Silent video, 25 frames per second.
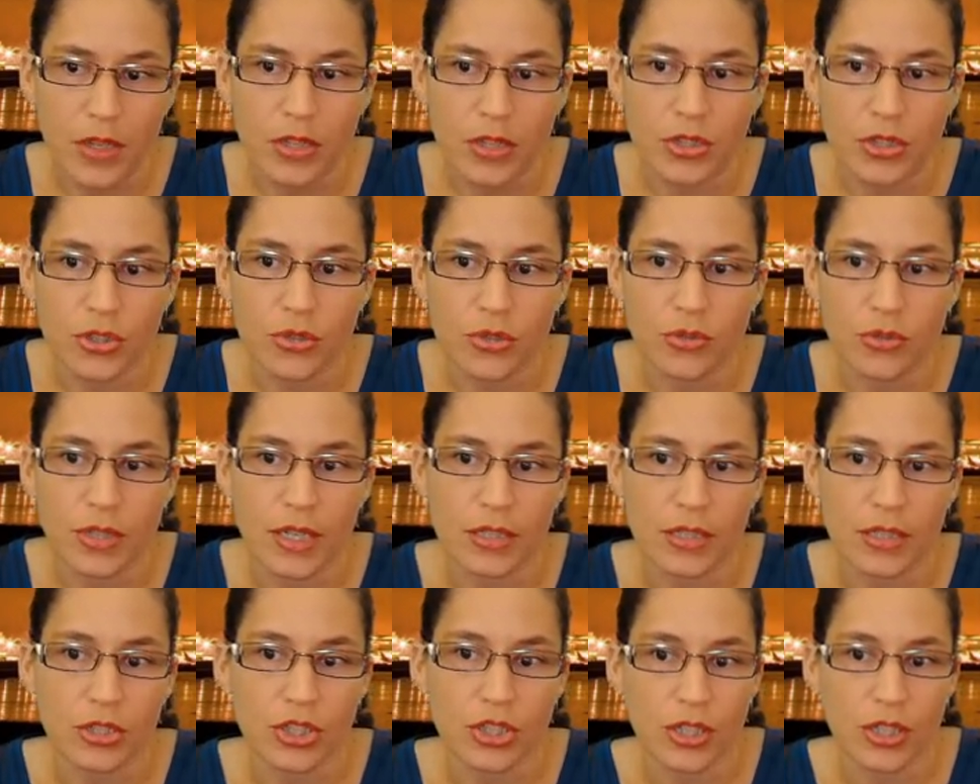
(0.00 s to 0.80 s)
you
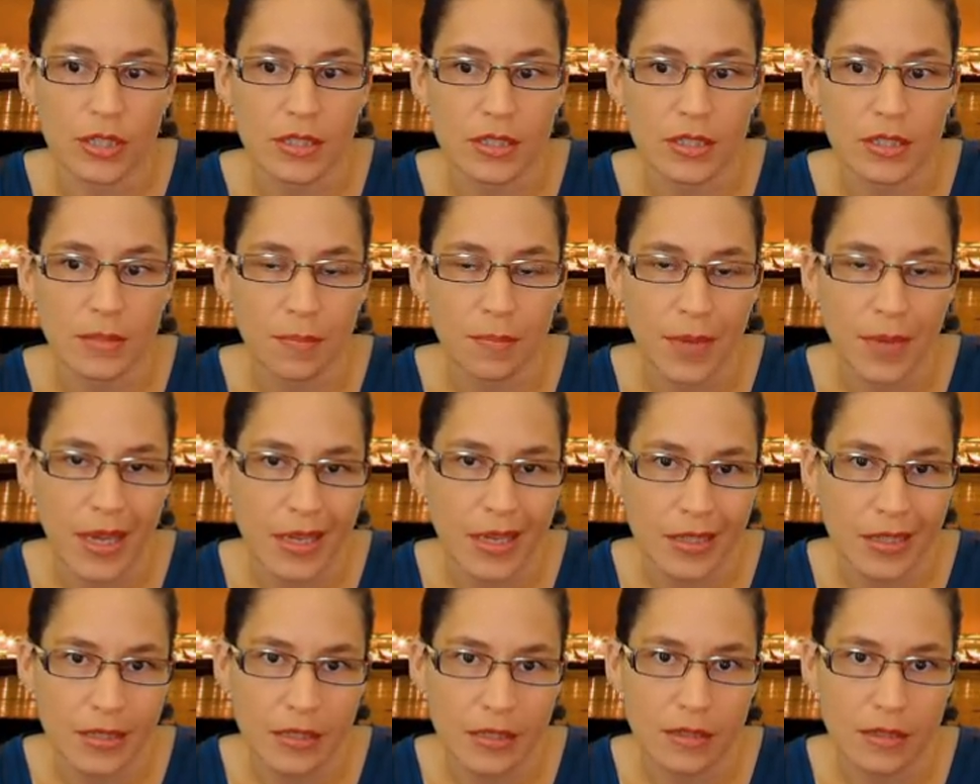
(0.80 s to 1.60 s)
can just
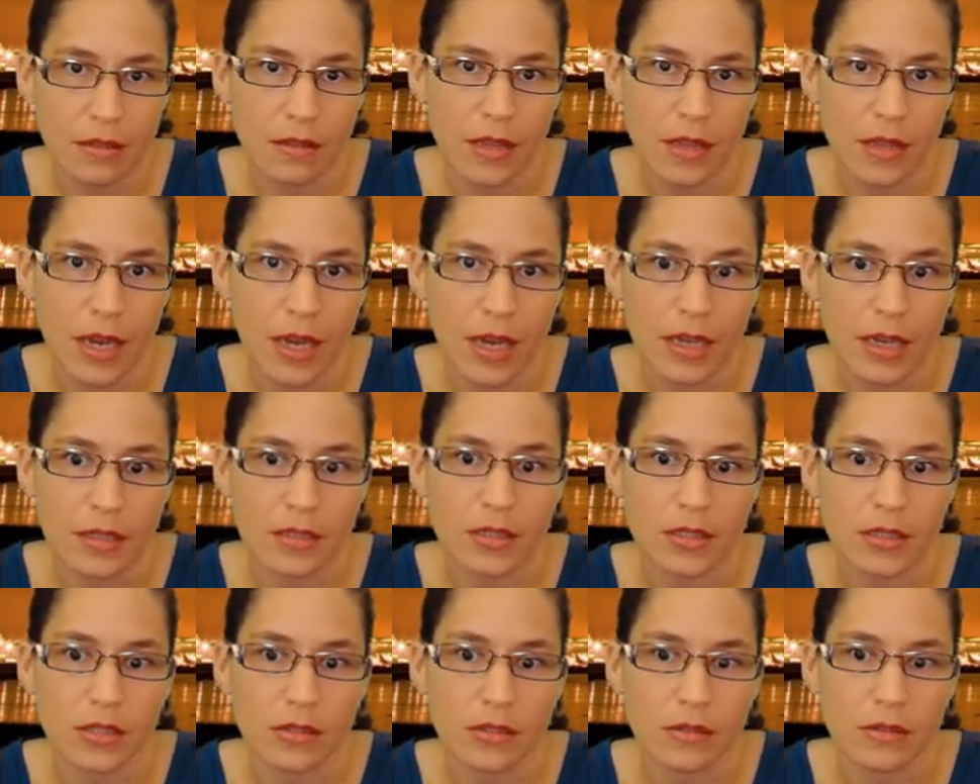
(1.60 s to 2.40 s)
paste
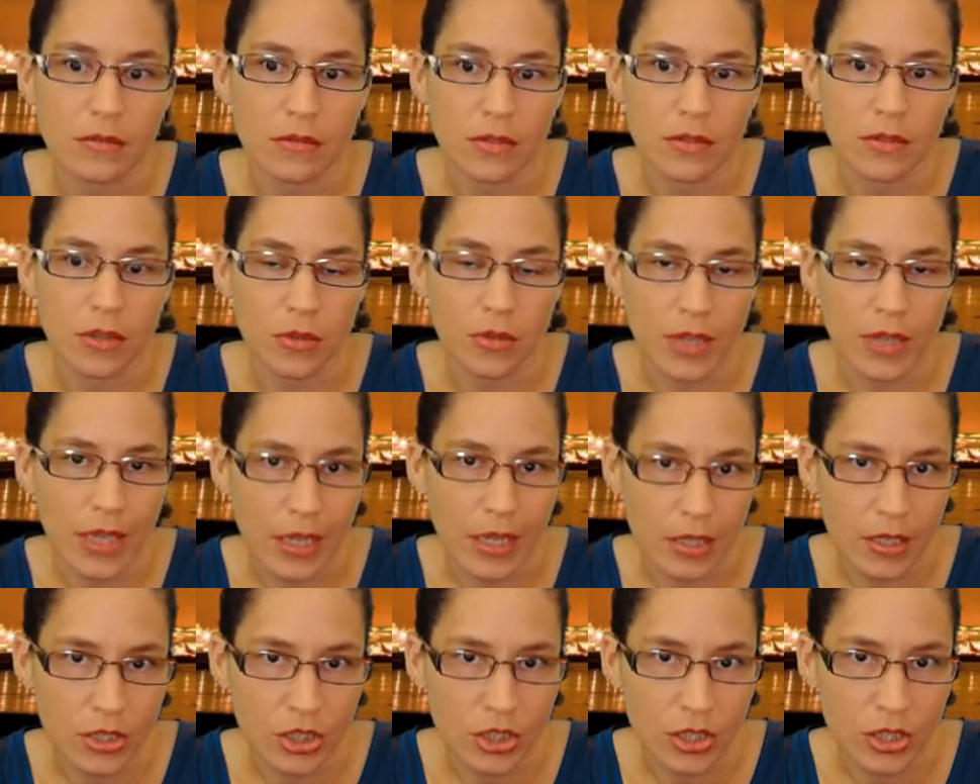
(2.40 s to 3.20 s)
that
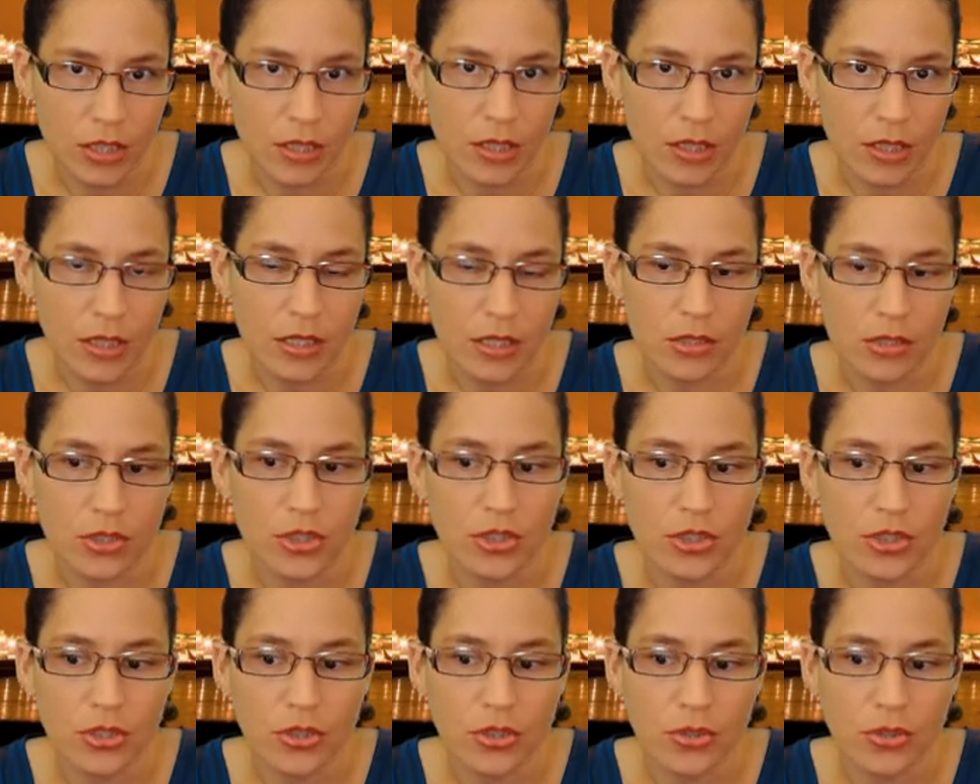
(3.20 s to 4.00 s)
location
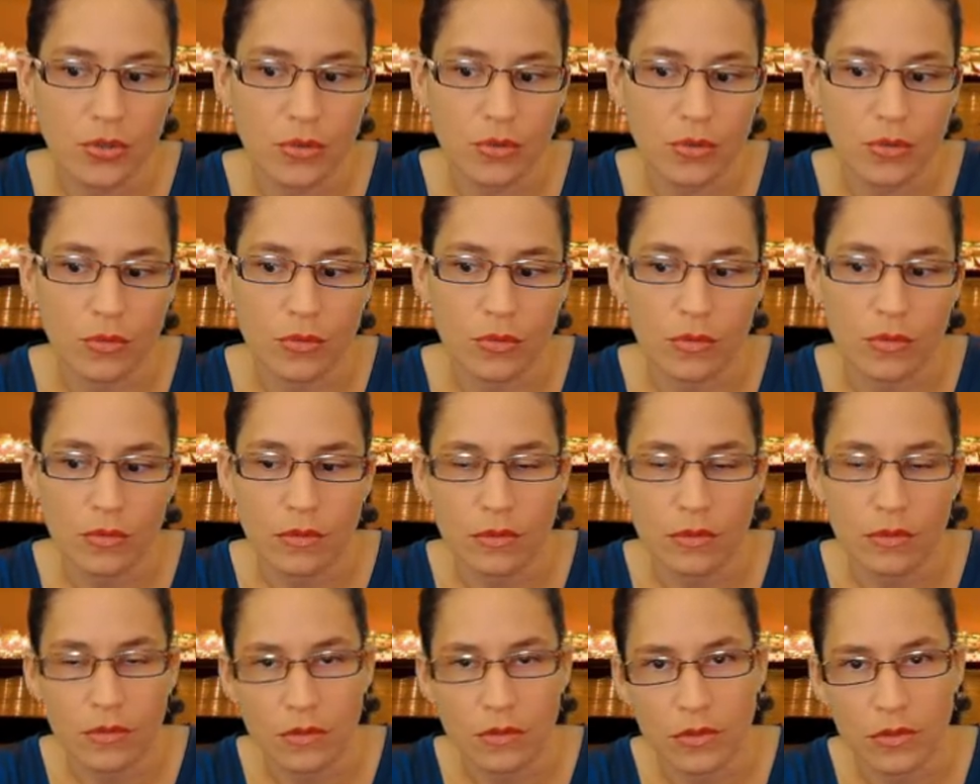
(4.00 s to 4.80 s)
into,
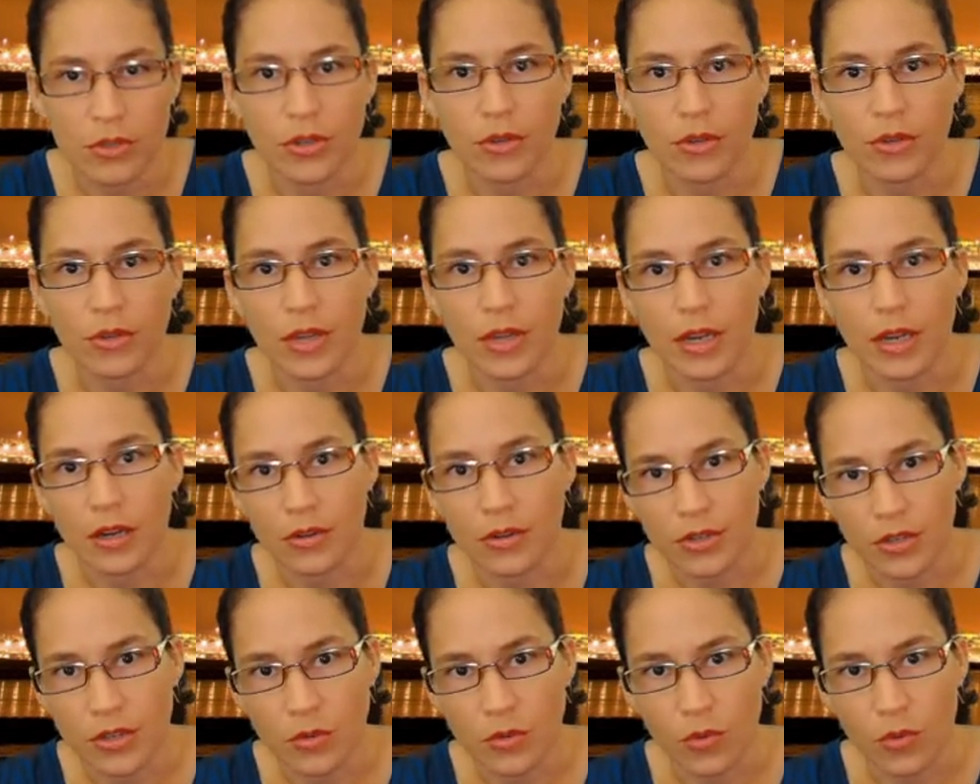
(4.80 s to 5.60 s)
you know, the
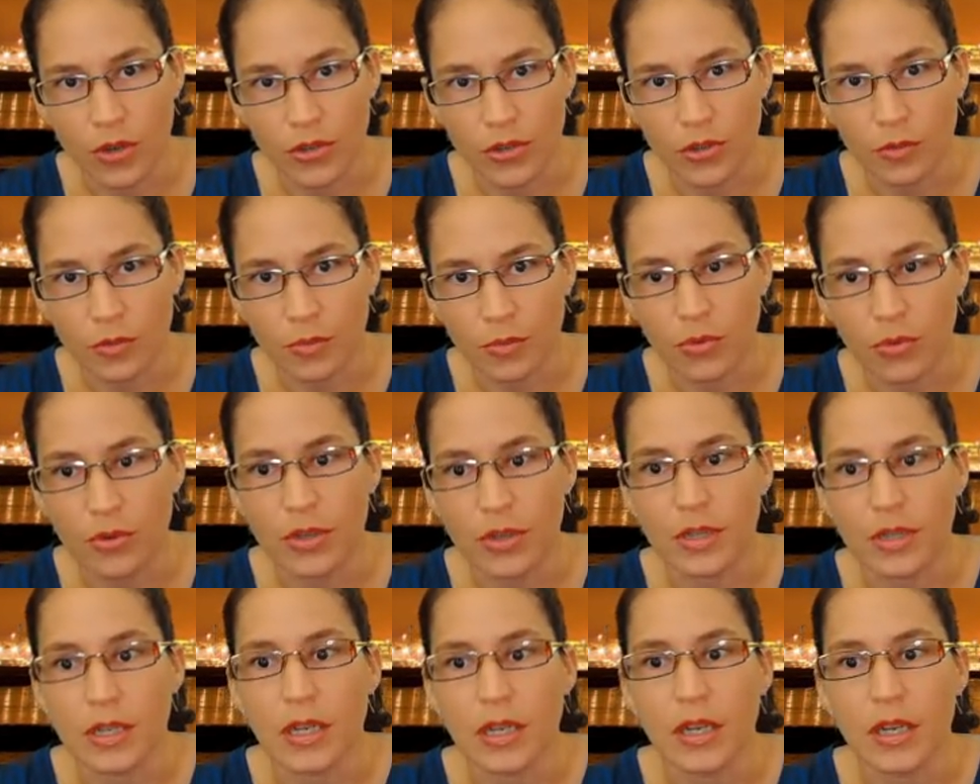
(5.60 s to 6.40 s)
area where you
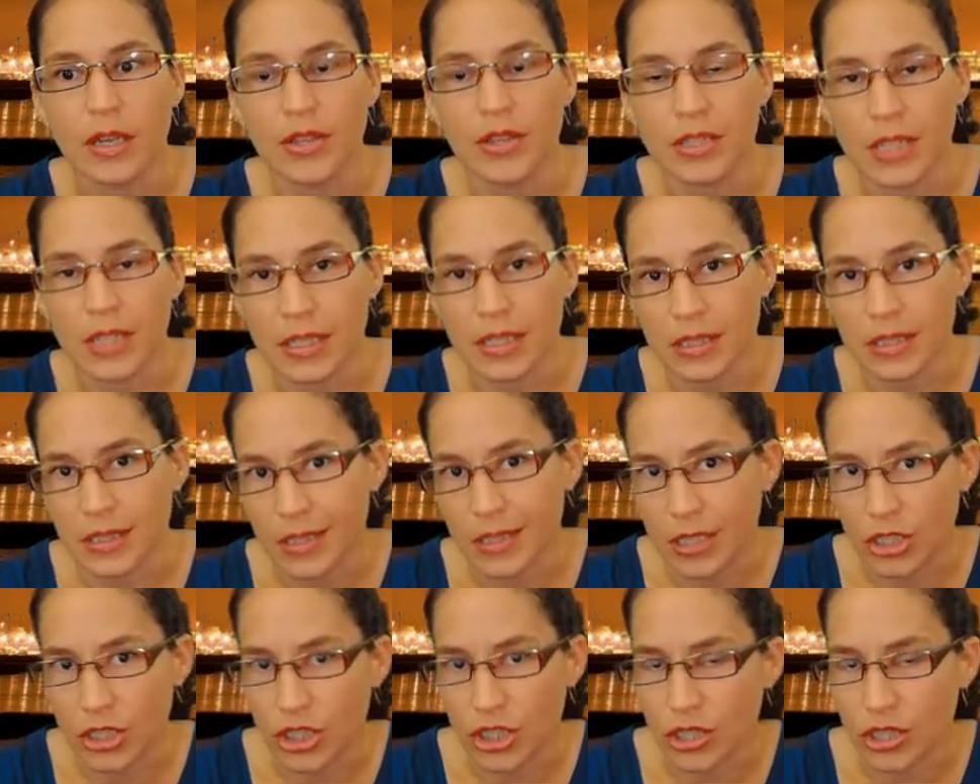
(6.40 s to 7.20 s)
put the
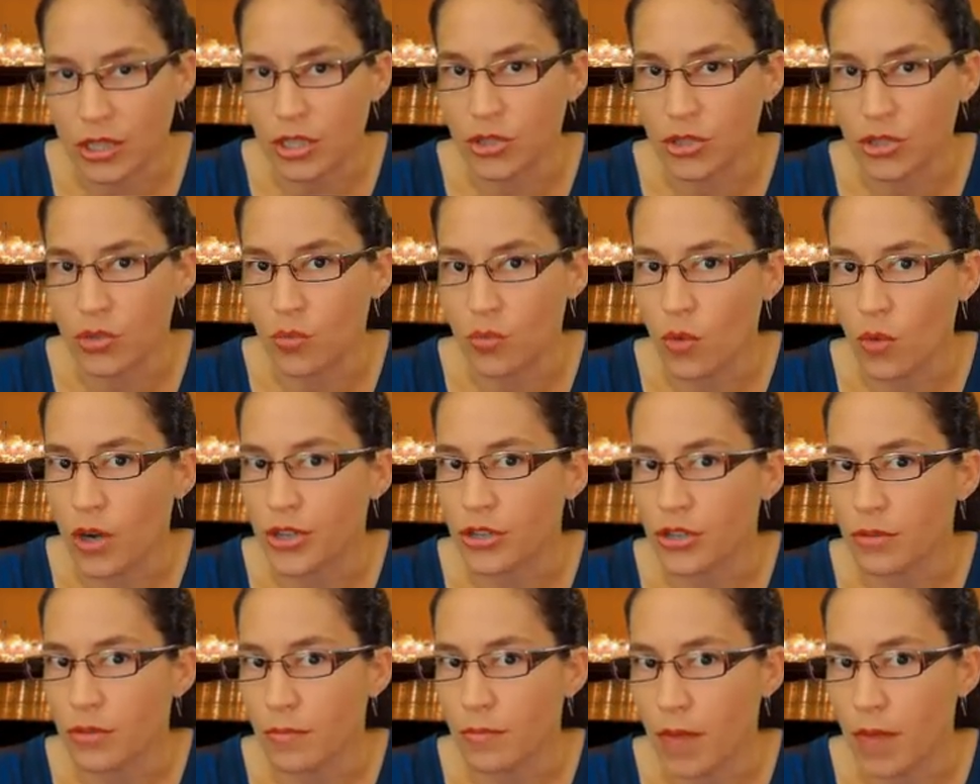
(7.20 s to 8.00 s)
destination that you want
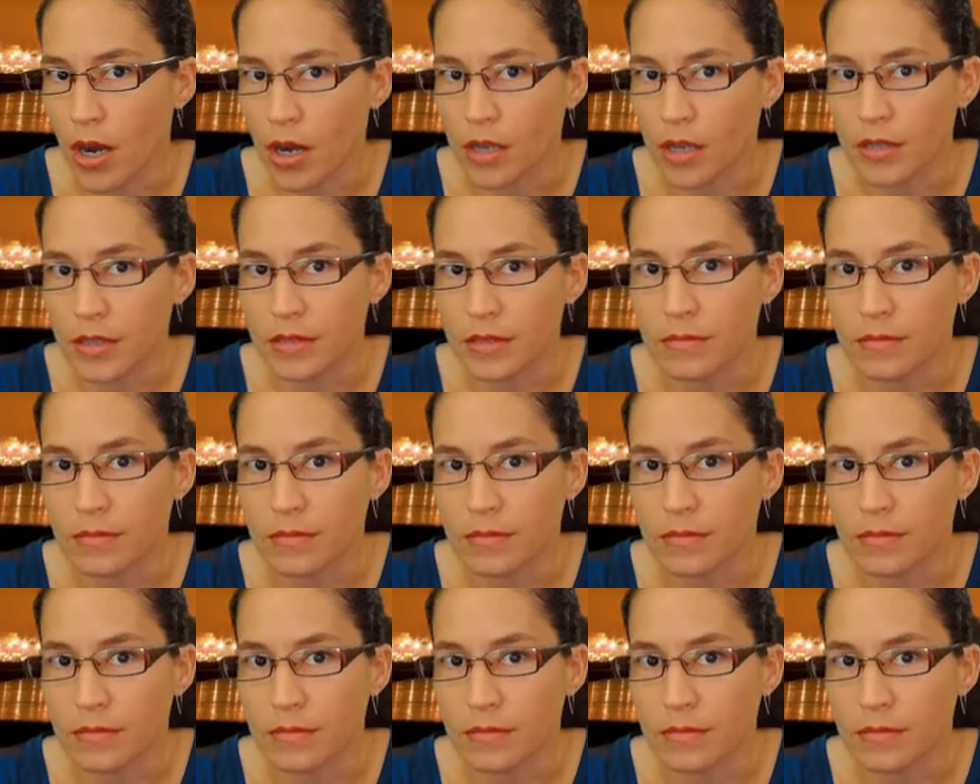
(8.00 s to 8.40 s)
your mod,